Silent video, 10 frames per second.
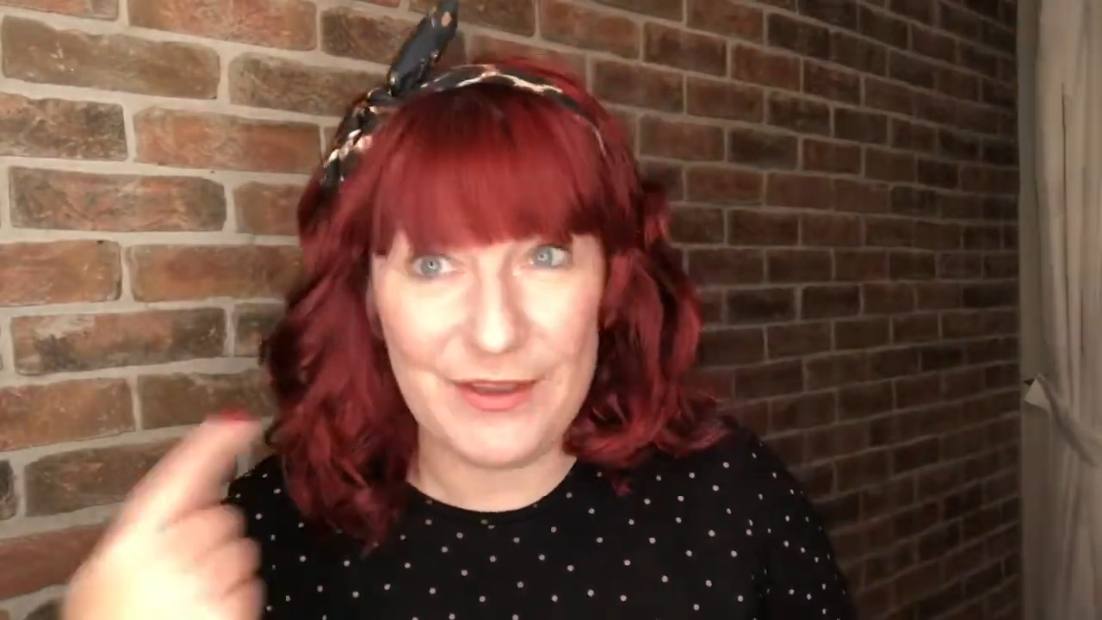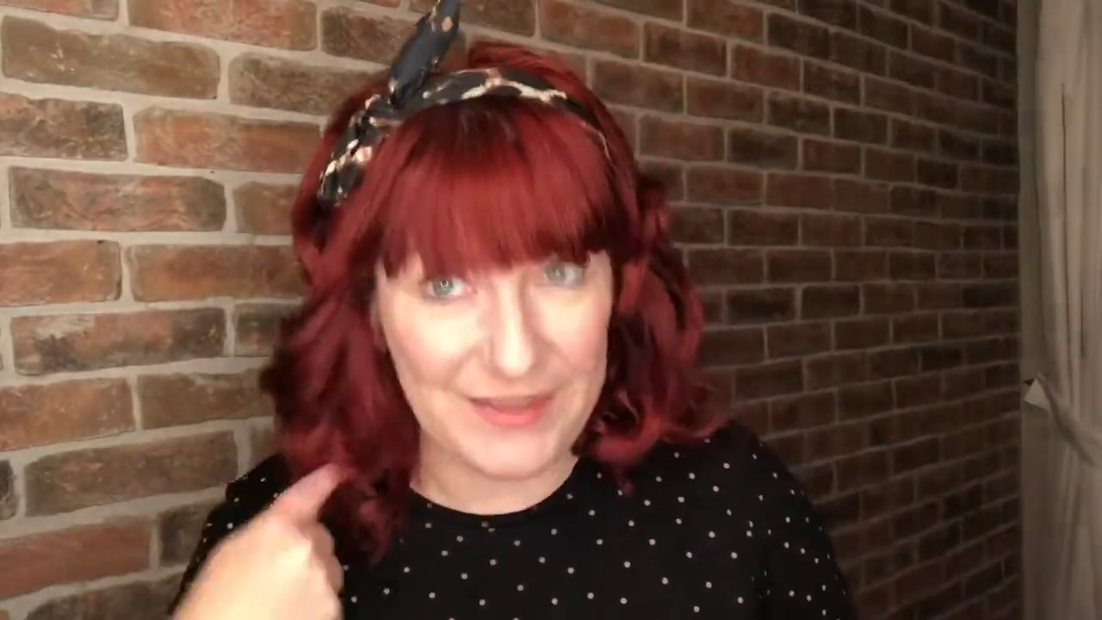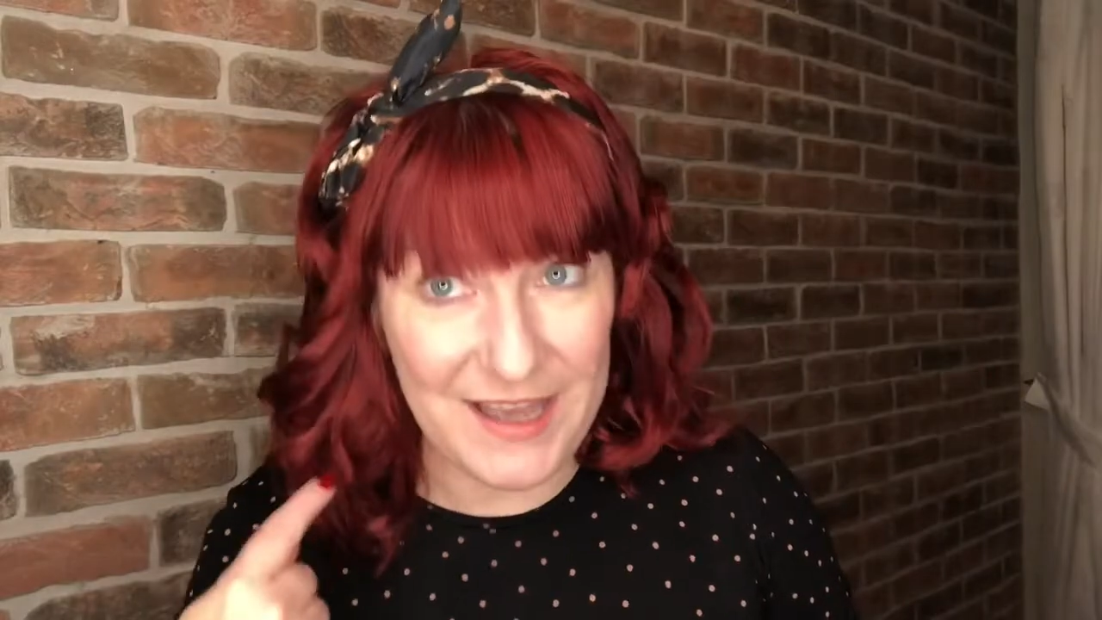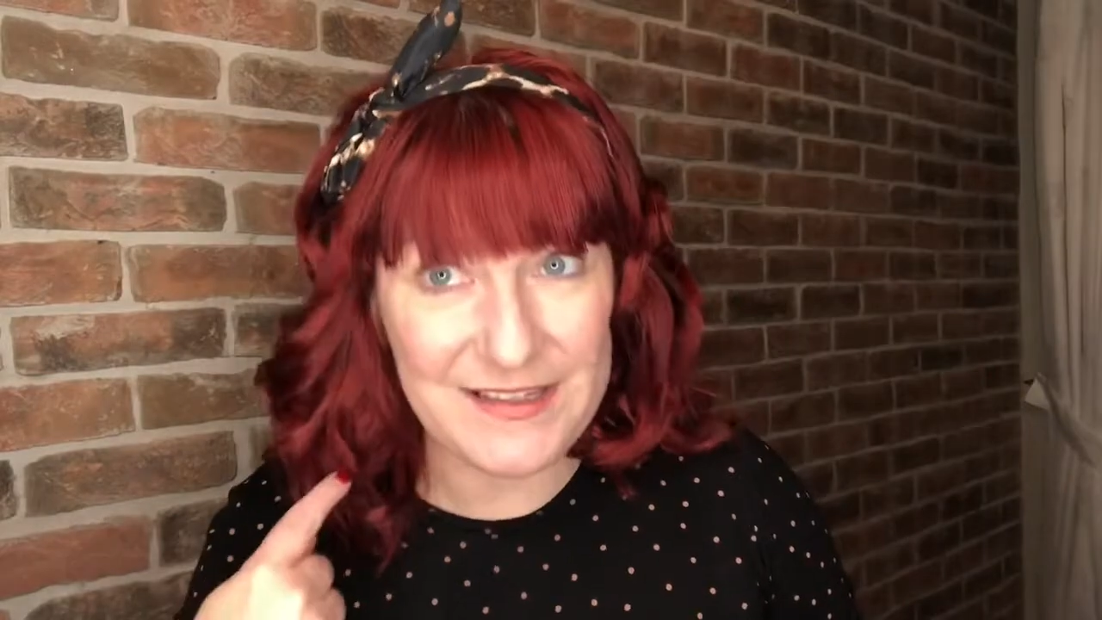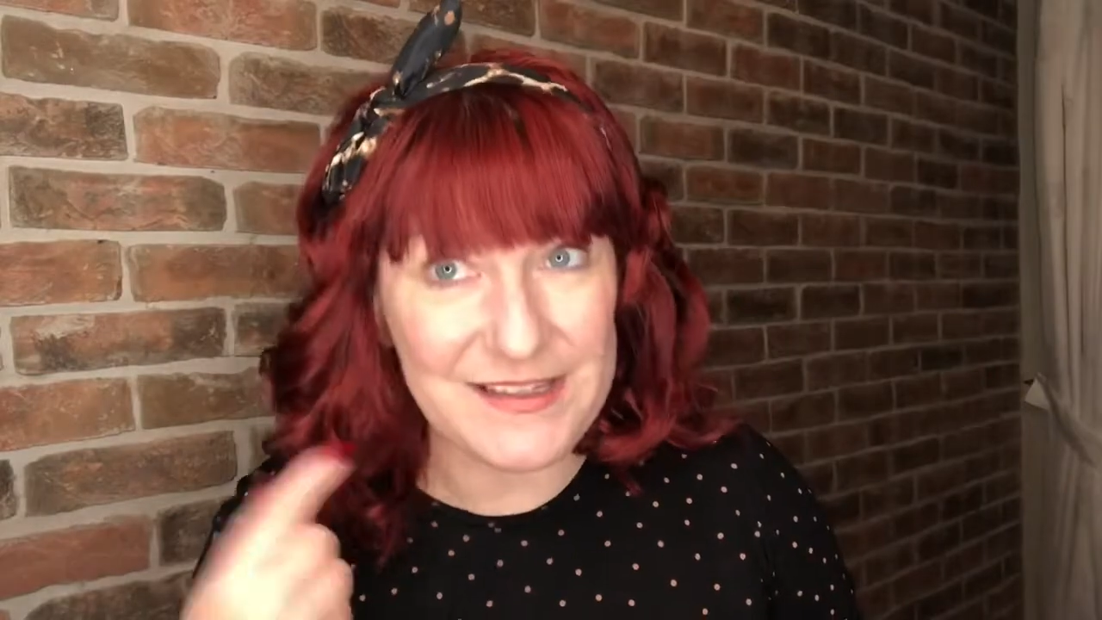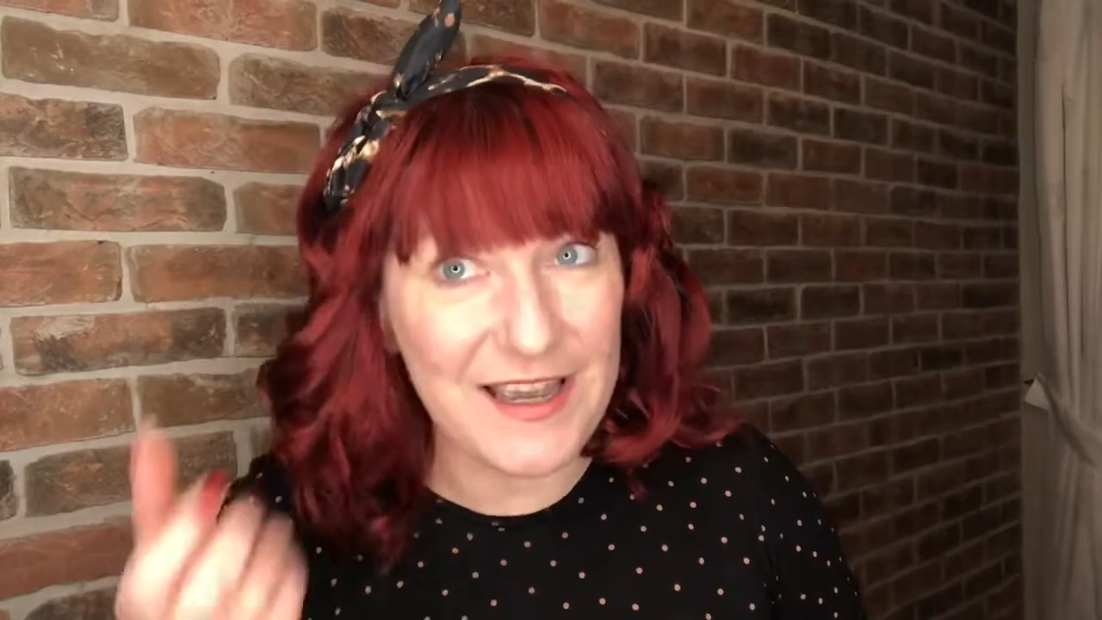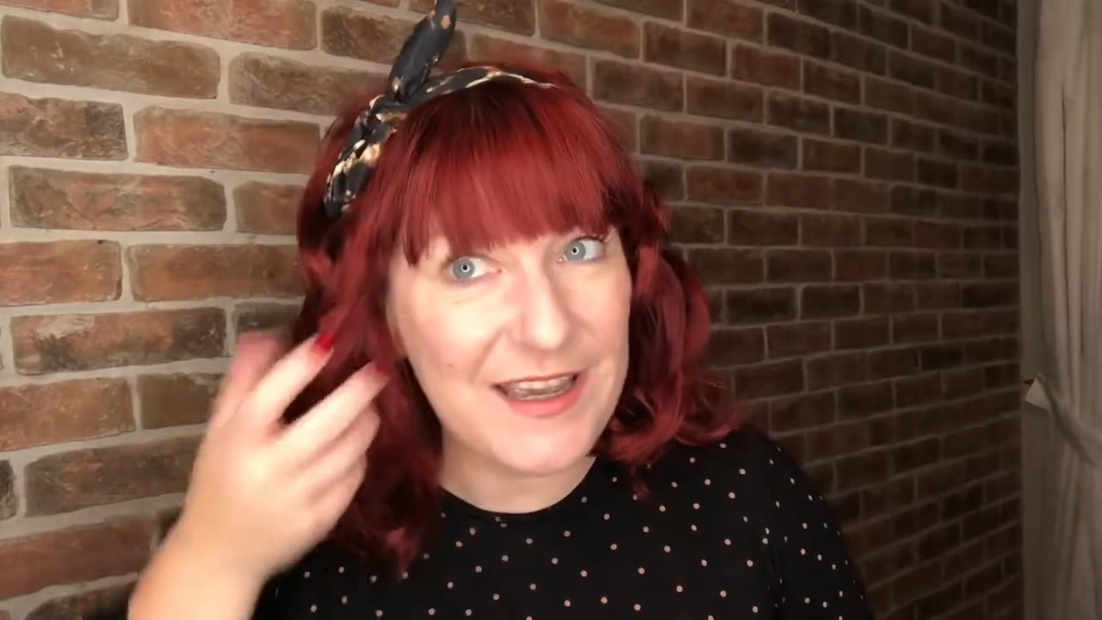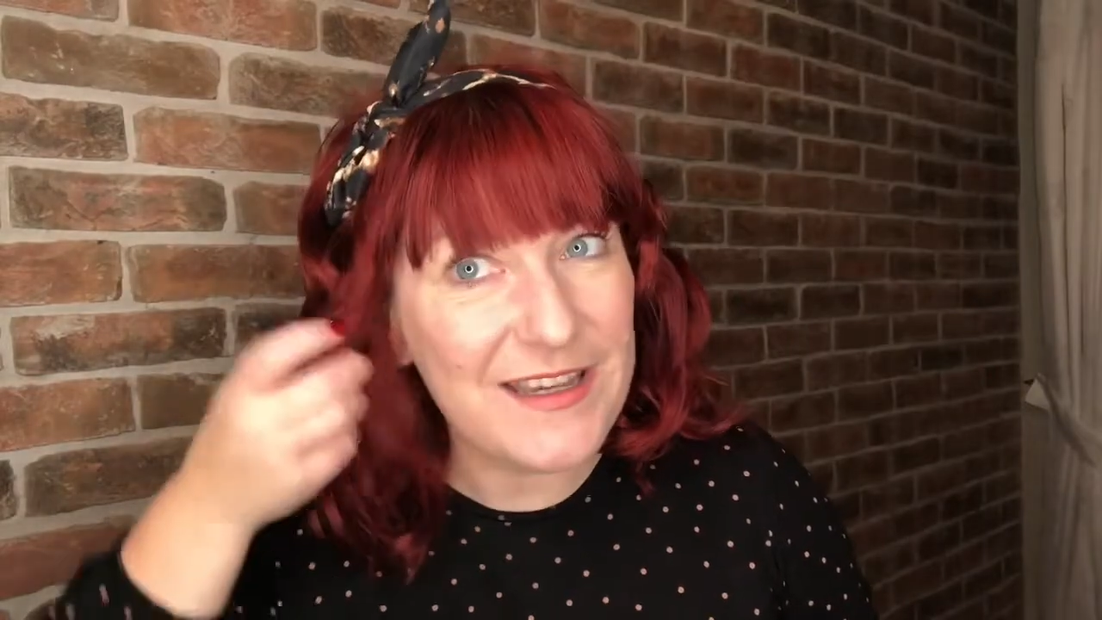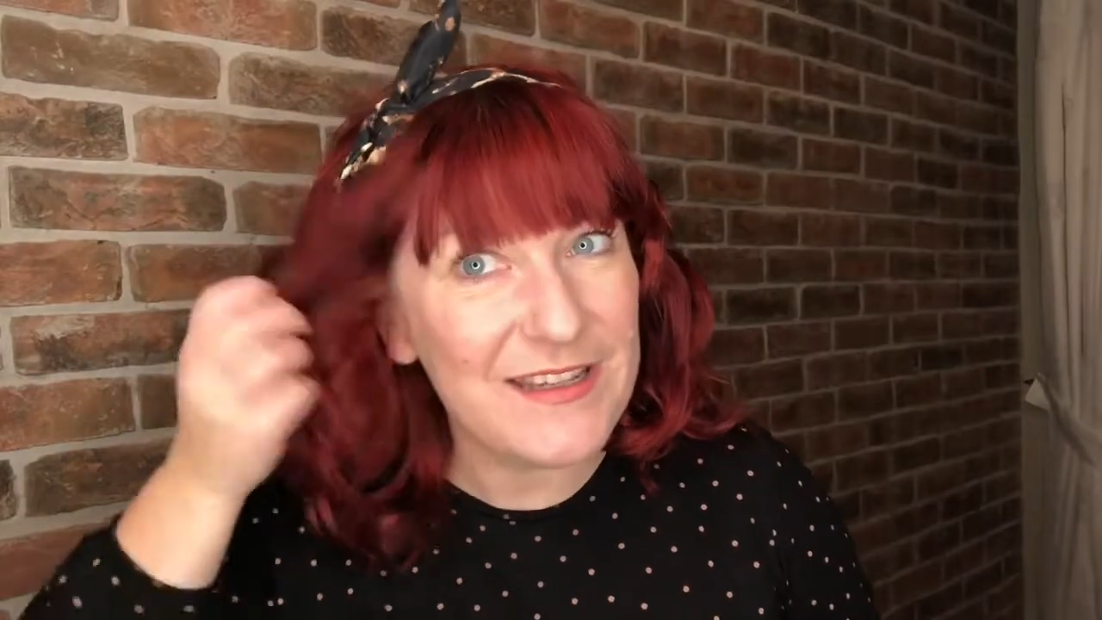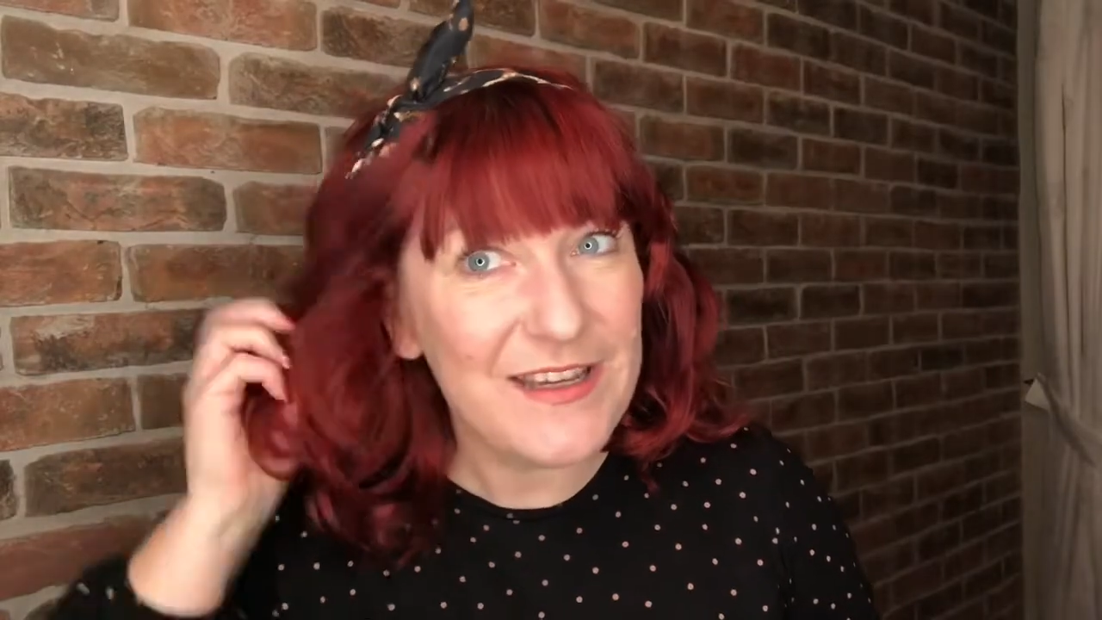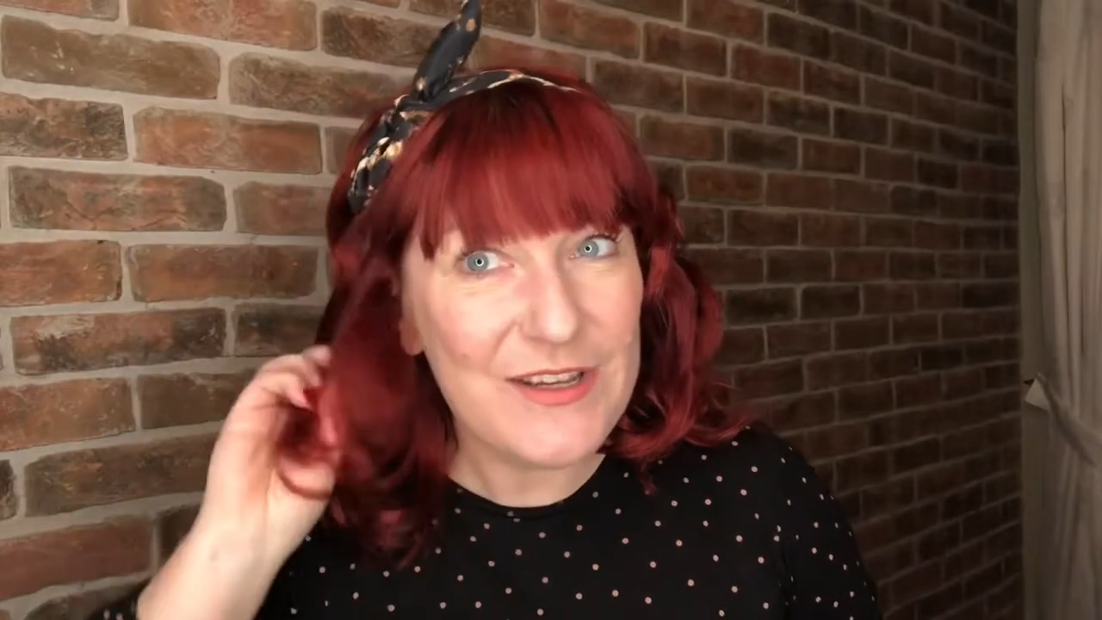that side.